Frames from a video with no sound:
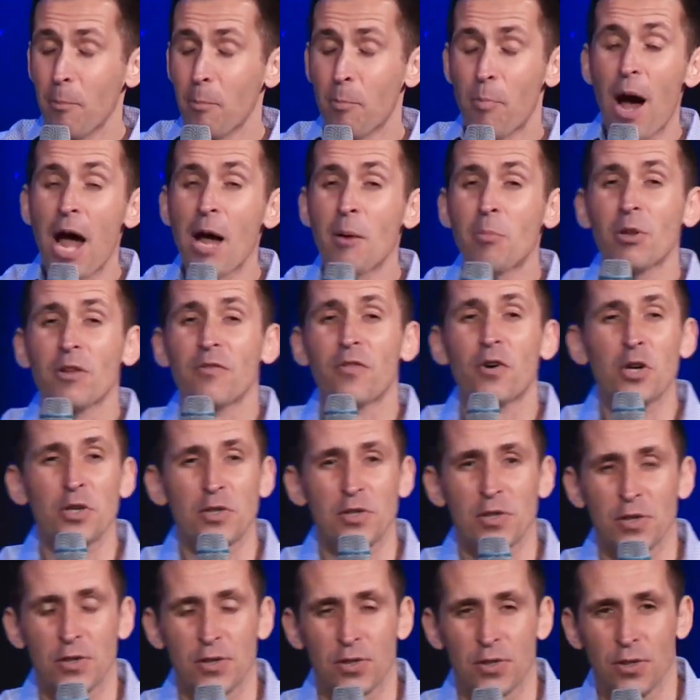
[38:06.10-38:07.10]
Bible
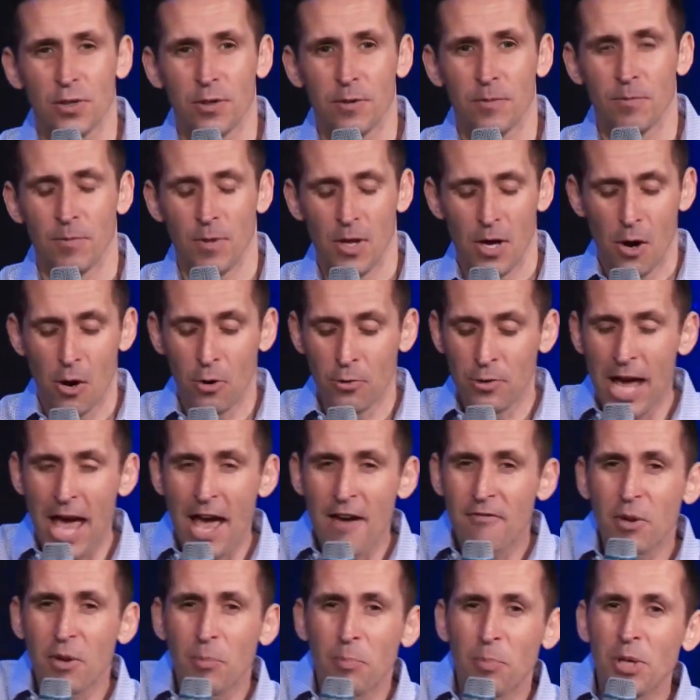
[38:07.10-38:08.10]
verses on
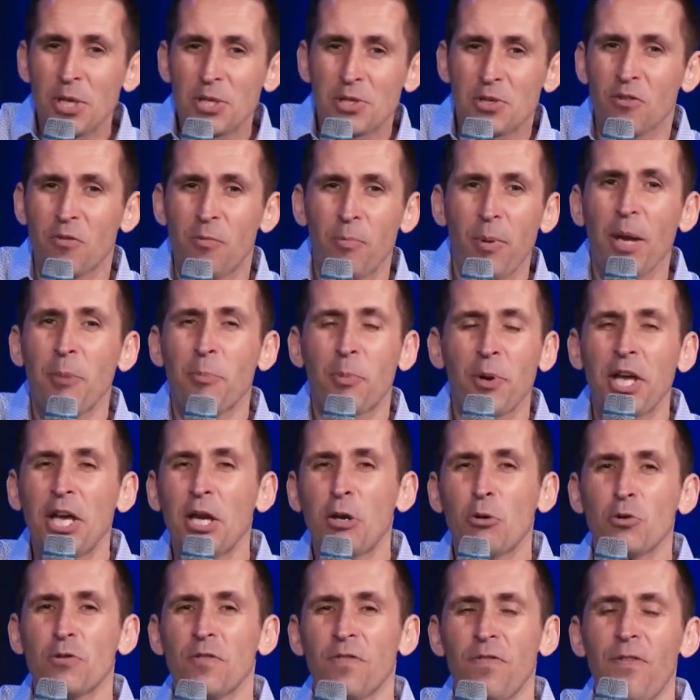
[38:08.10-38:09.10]
every piece of paper
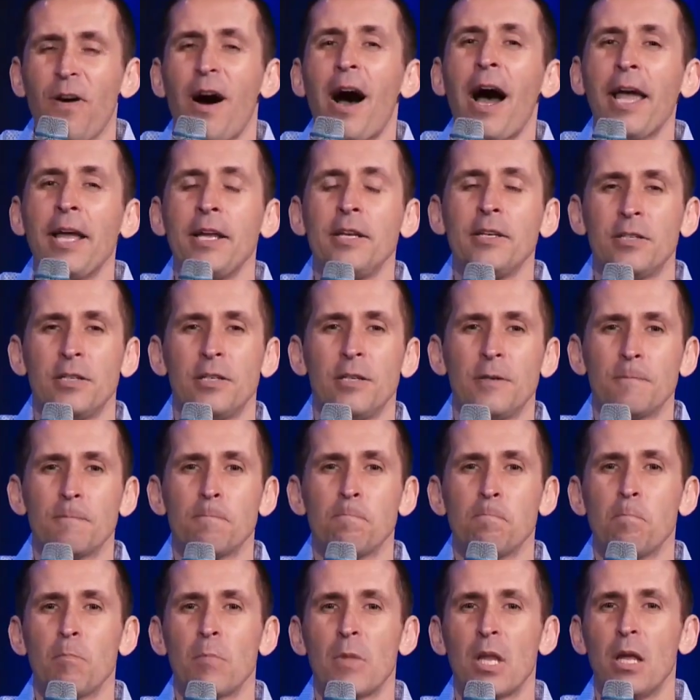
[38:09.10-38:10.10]
he could find,
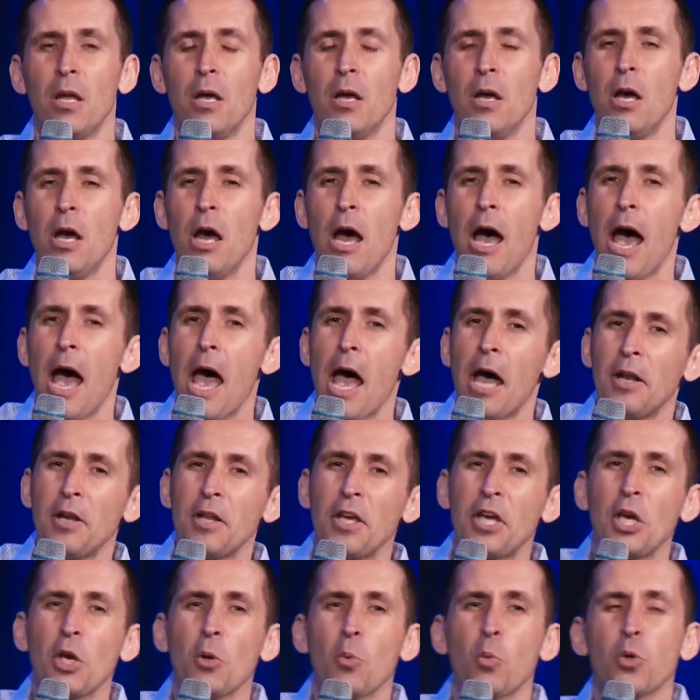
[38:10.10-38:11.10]
and
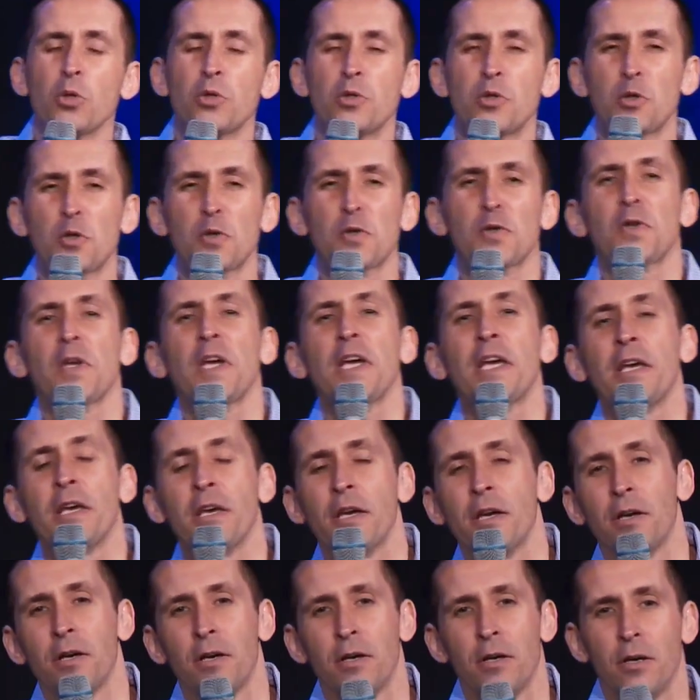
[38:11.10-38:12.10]
he would
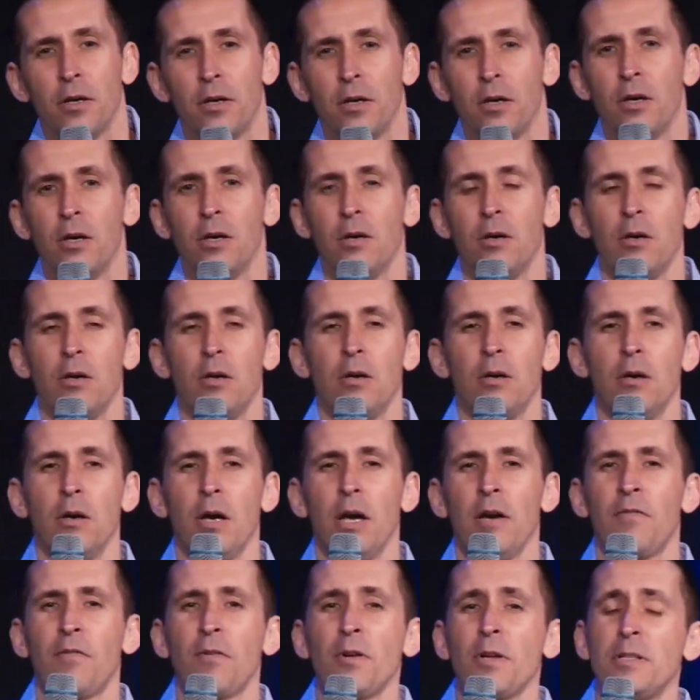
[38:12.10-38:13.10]
sing
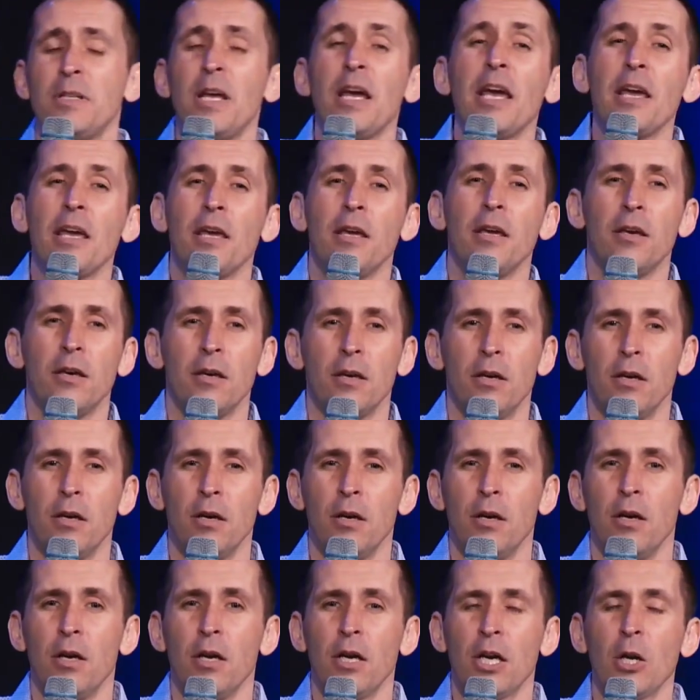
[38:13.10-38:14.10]
every day.
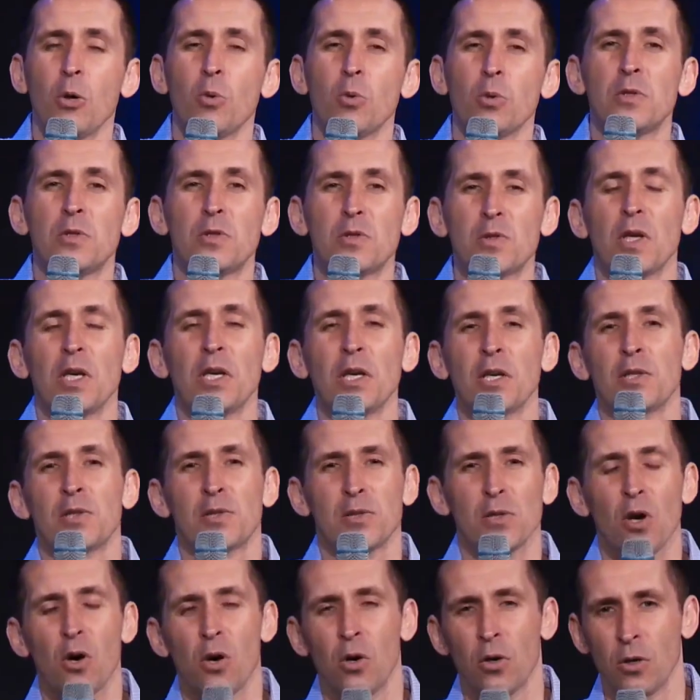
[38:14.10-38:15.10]
He would sing a
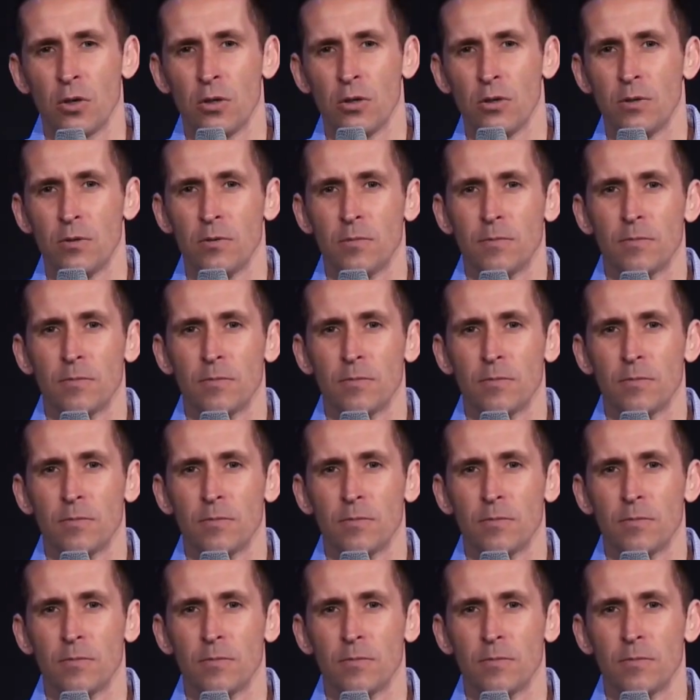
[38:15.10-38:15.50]
song.